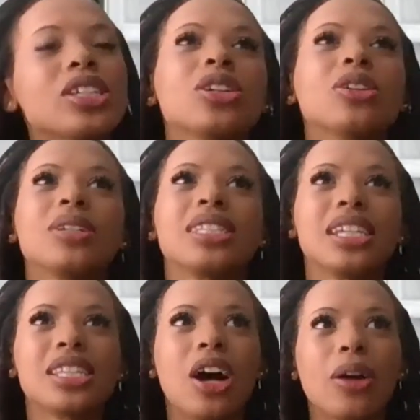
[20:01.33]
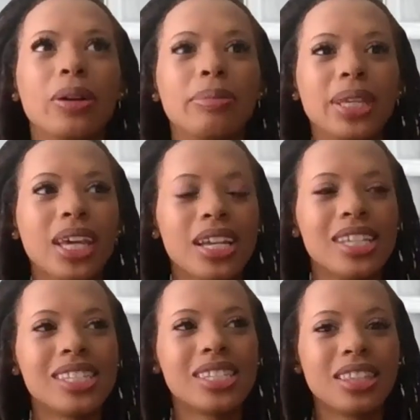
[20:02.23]
too, it's awkward
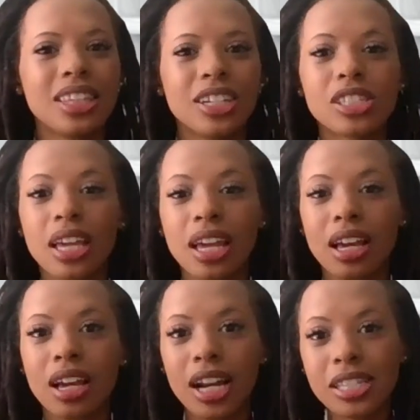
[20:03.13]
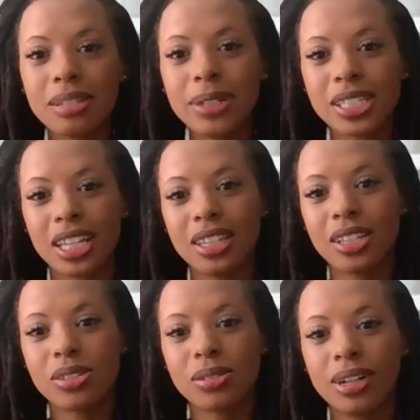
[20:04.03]
because there's customers in
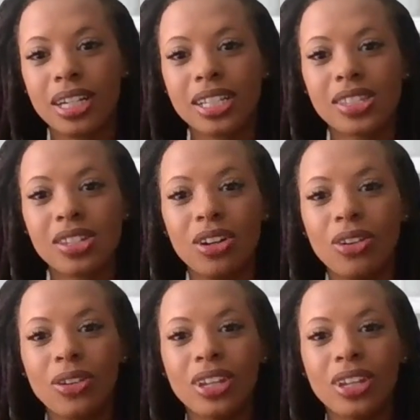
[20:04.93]
the store. So,